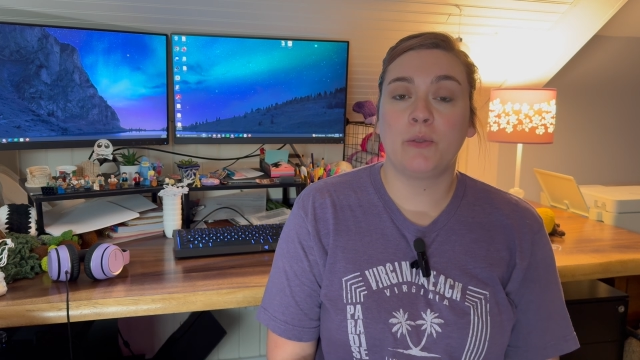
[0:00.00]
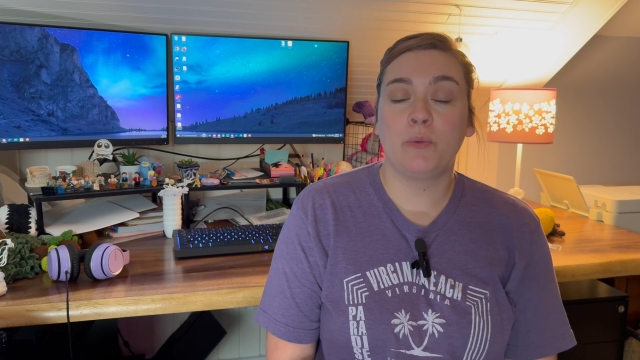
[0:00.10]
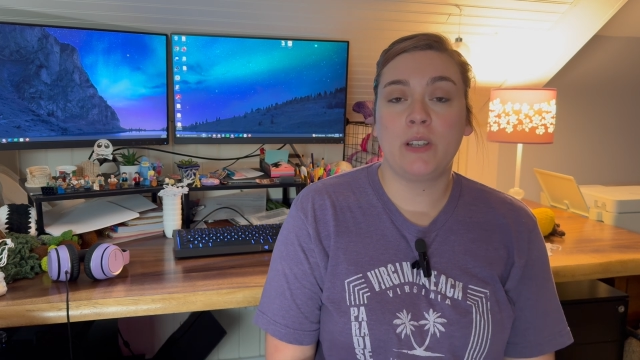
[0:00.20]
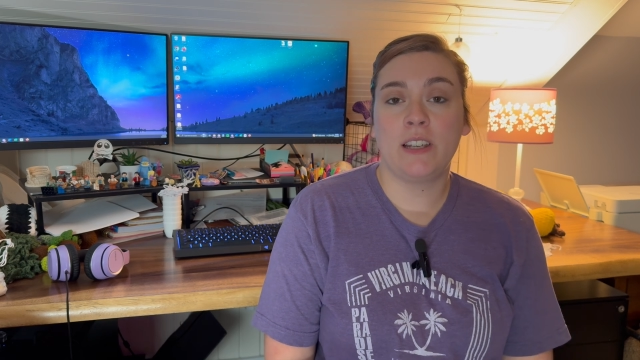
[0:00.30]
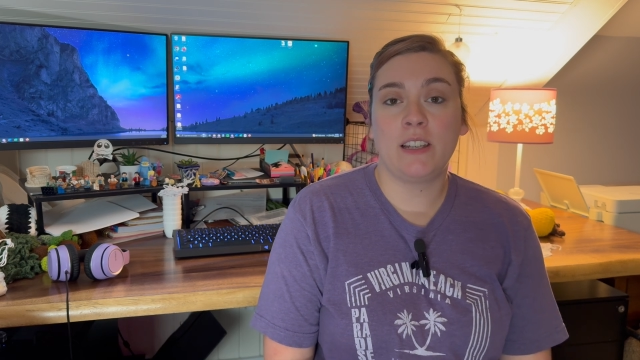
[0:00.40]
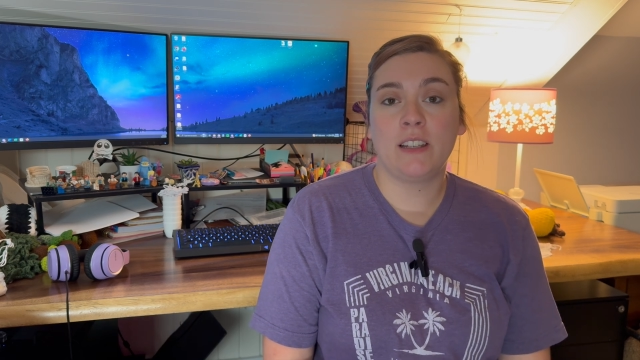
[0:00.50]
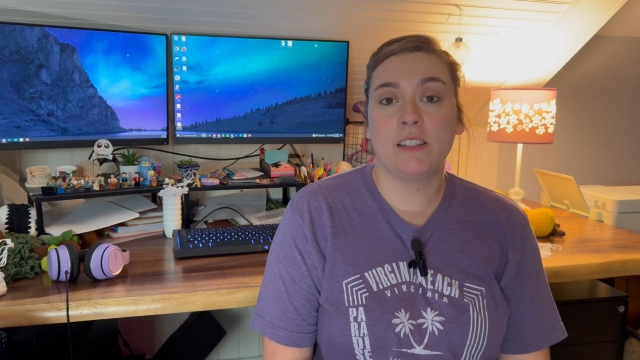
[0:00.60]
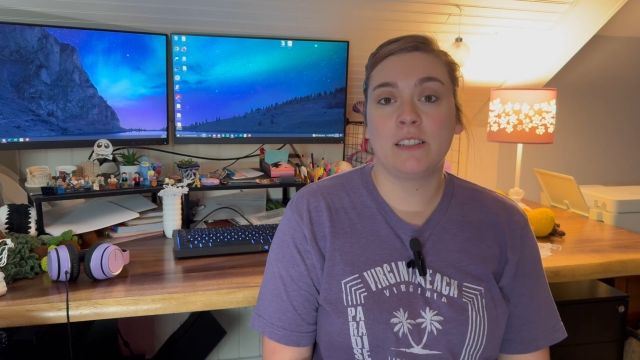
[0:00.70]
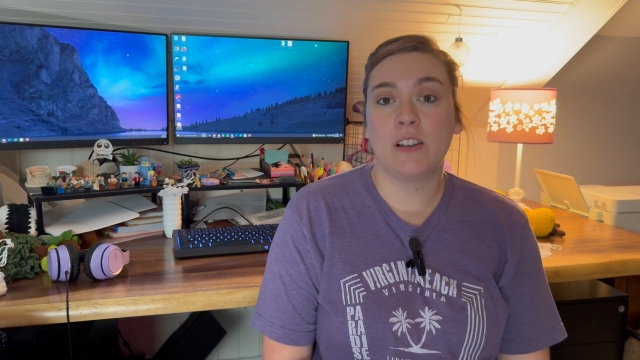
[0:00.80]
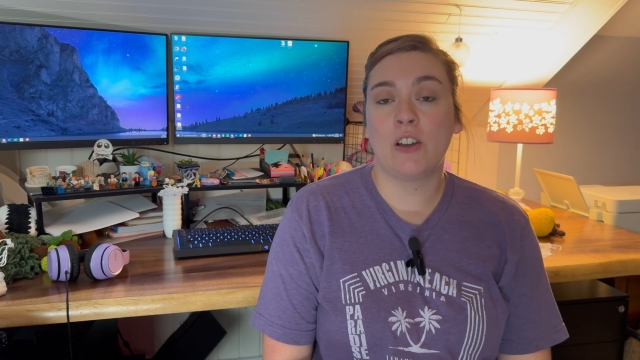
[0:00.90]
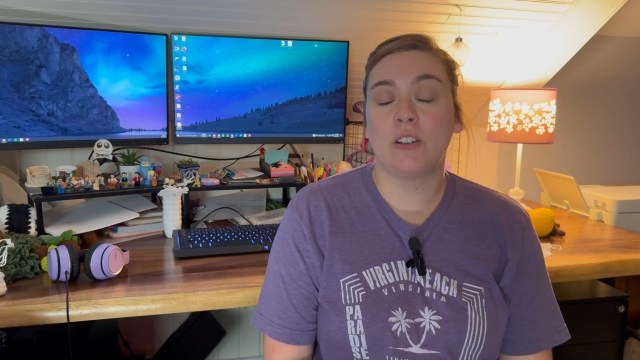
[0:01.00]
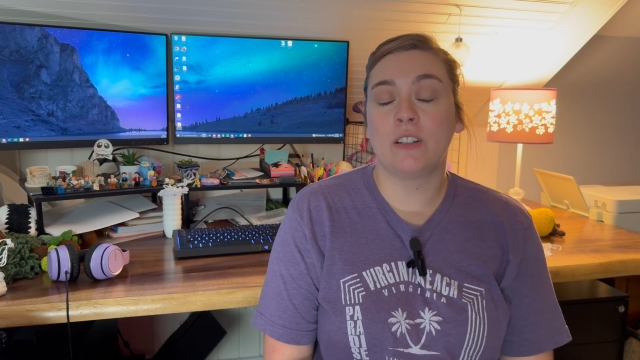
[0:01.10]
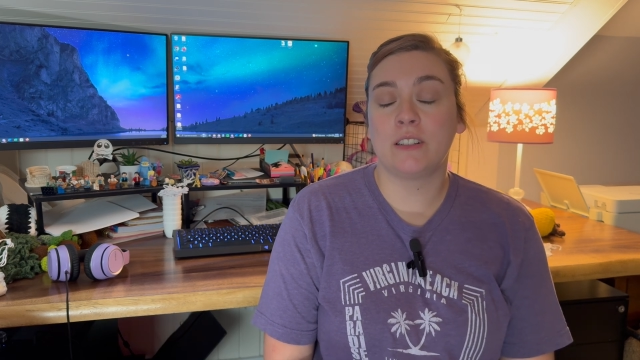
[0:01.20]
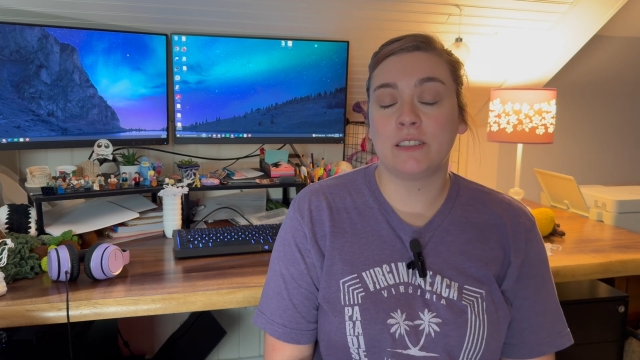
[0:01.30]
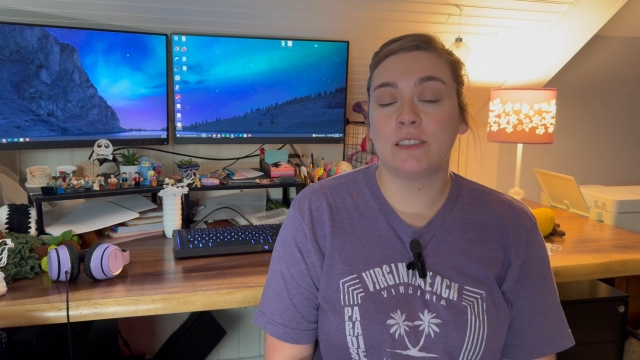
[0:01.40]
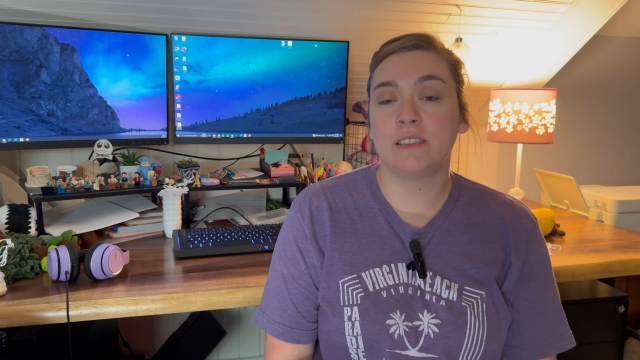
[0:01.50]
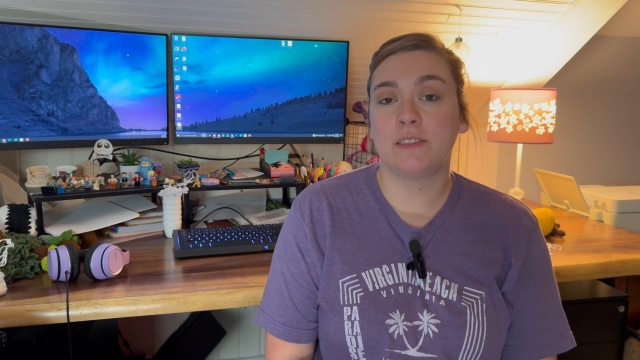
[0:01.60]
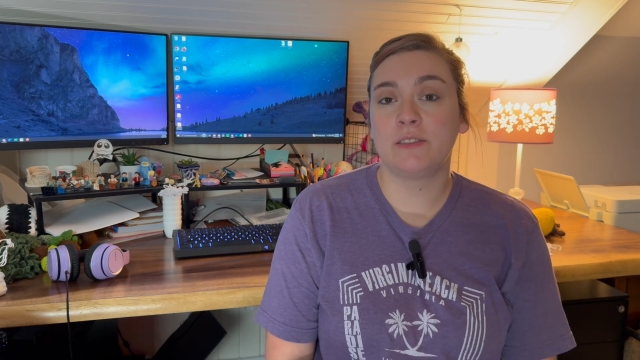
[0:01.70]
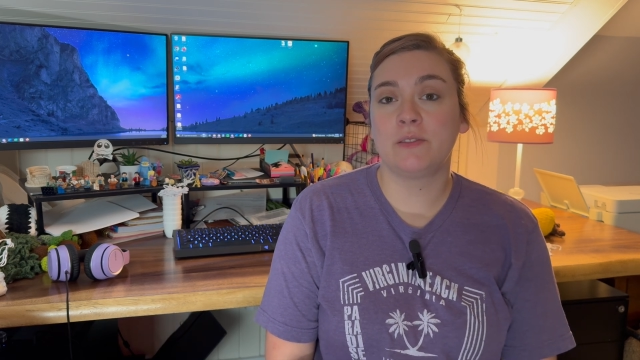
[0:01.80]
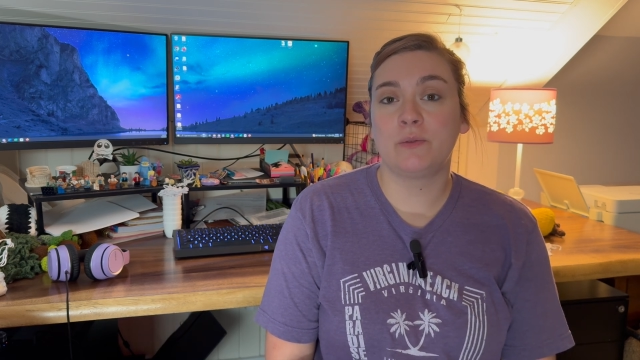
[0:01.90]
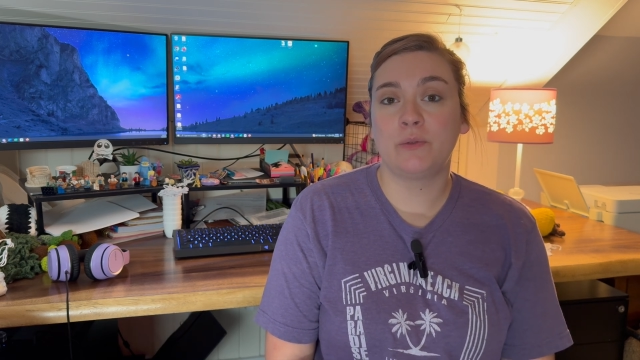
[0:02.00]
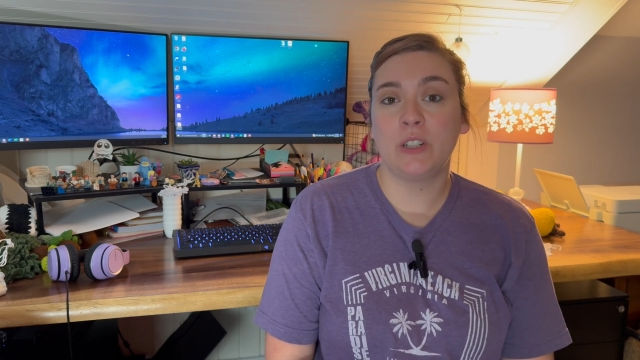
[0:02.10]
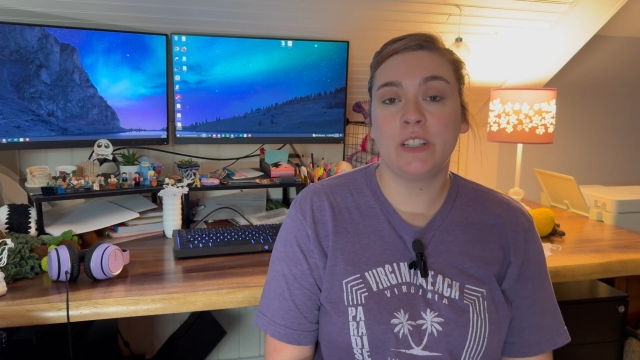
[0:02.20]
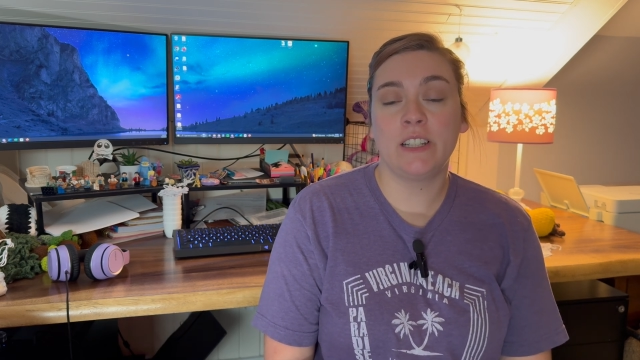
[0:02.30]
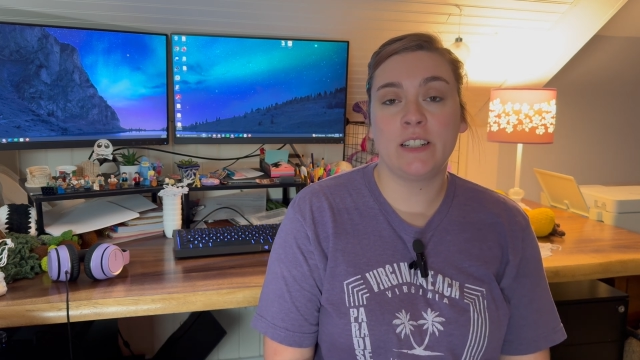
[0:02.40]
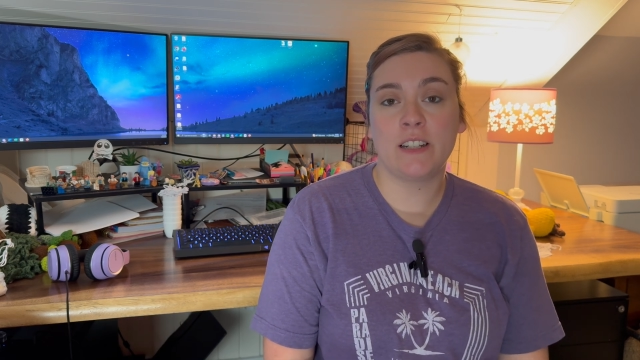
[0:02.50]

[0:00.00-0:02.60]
we are really